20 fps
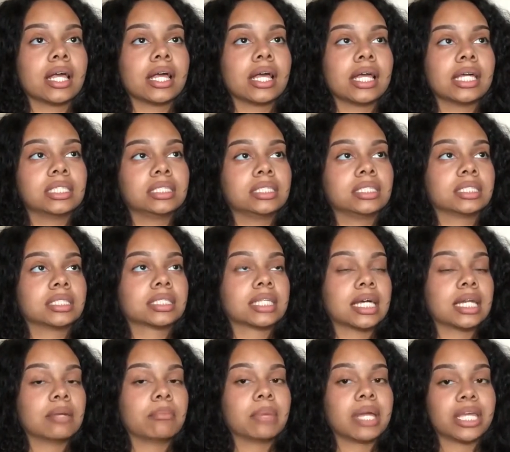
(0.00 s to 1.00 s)
is just
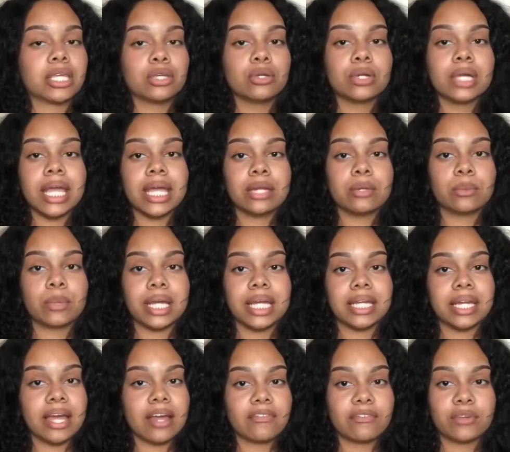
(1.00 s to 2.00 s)
gonna make you gain weight
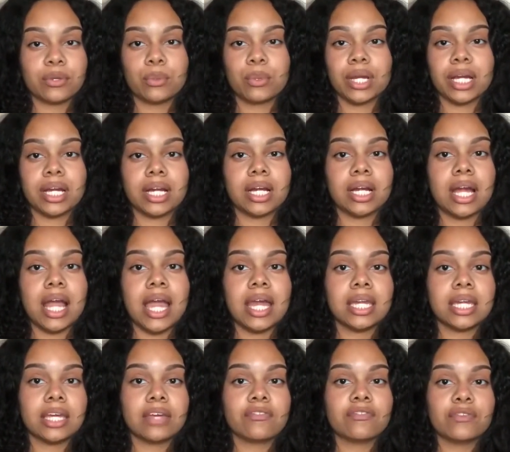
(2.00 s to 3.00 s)
everywhere. And
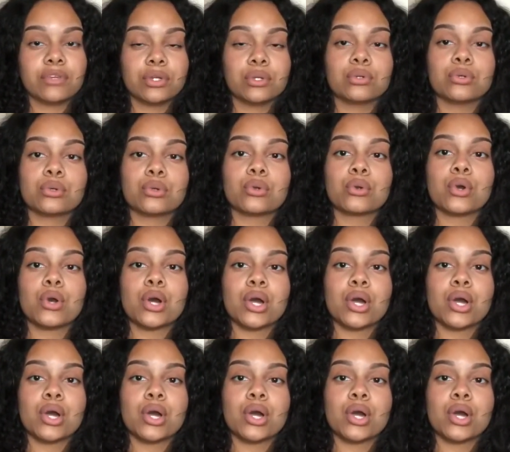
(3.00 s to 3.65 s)
if you